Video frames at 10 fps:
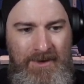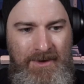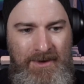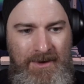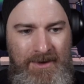
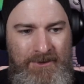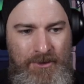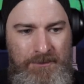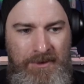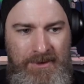I
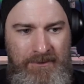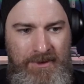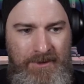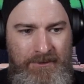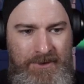don't believe
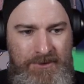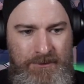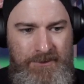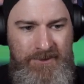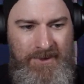that feature
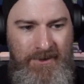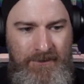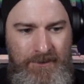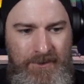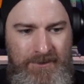was in the
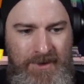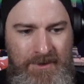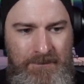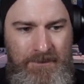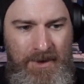first
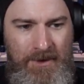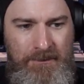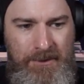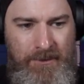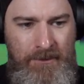game. I
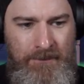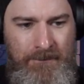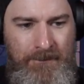could be wrong.